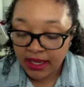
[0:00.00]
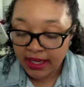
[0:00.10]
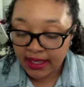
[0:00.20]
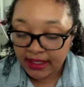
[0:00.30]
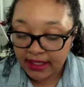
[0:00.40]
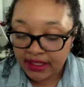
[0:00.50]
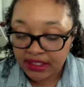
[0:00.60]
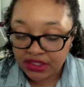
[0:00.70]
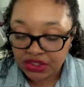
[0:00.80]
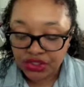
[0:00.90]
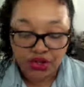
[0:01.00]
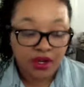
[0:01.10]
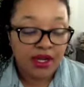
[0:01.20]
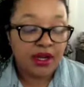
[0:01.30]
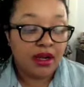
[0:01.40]
and condition your
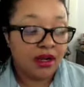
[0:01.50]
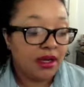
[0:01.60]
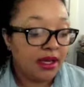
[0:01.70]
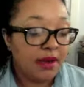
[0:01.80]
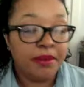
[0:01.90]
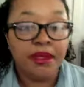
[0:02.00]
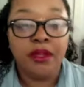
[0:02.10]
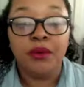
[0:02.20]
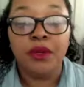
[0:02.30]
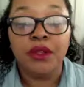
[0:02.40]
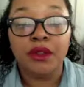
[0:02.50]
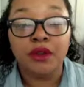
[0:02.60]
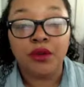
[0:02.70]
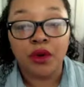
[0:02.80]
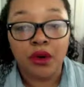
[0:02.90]
hair, helping it with
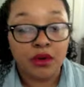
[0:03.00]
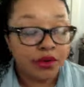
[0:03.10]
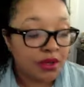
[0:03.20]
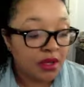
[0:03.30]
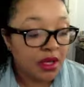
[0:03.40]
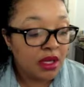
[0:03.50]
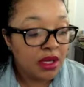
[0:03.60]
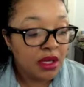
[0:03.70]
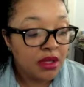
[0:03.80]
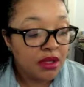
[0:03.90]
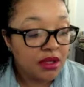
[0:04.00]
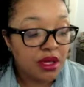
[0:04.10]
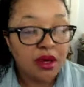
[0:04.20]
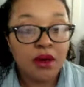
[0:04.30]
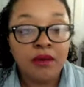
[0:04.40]
growth.
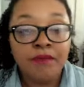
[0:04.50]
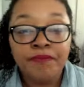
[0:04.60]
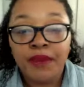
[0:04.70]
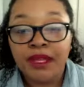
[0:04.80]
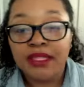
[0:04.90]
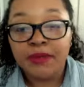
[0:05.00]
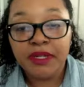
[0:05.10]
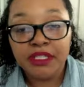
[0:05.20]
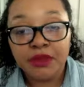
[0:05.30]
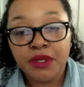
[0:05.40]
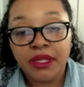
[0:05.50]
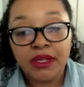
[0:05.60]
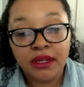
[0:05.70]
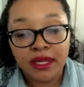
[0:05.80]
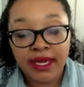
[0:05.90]
So it smells really
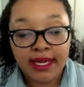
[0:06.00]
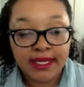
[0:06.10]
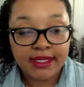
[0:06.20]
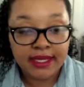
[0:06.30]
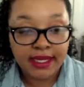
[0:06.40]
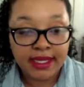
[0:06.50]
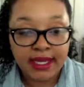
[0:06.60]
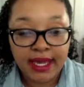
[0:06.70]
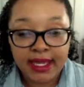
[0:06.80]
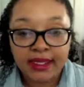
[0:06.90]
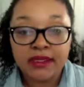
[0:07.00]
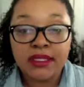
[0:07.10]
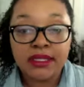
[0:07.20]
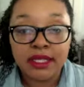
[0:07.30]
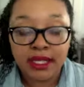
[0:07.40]
good. It has a cake
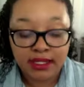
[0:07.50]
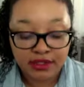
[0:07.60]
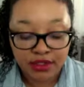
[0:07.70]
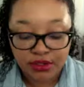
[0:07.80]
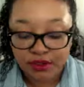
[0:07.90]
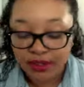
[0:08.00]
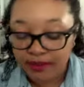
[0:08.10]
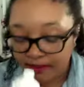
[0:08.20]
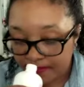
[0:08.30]
scent to it,